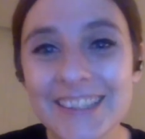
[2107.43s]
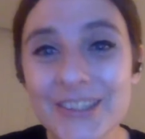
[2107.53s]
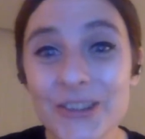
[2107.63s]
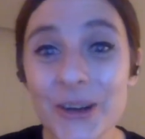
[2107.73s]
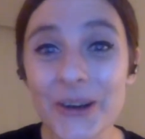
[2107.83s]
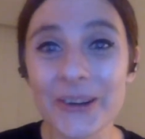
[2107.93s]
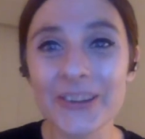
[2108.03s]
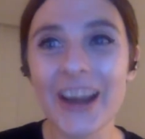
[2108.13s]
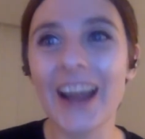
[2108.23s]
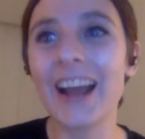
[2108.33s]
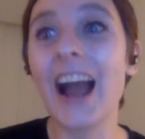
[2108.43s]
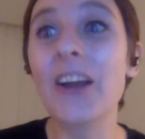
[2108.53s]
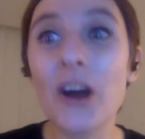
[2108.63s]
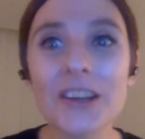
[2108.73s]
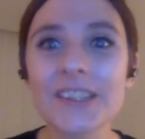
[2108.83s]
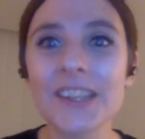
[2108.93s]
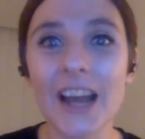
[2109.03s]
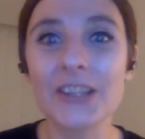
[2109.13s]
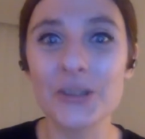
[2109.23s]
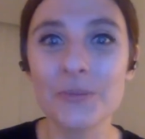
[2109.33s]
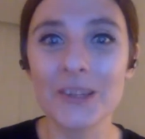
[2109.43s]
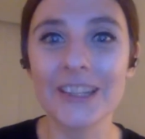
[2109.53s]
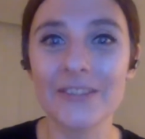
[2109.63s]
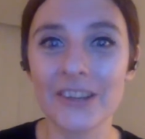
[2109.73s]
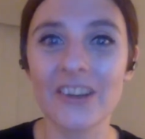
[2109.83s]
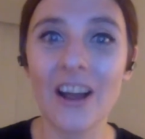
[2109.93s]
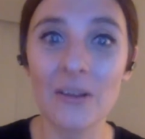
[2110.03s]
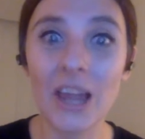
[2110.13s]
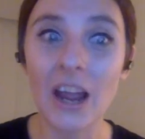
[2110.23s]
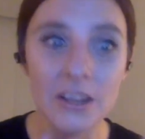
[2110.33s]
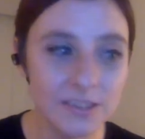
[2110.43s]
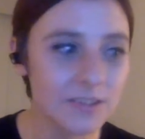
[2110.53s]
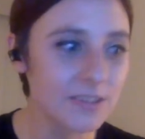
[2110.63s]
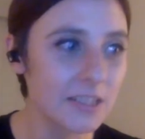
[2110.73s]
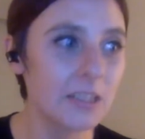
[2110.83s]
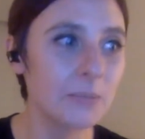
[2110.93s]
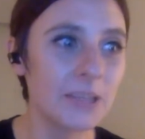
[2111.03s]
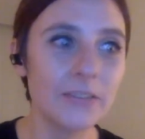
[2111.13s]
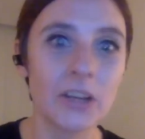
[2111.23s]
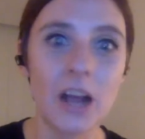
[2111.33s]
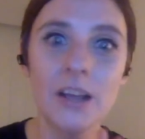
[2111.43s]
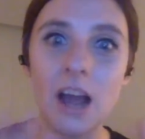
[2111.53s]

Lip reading: It's true. I honestly, I do believe it. I sincerely believe it.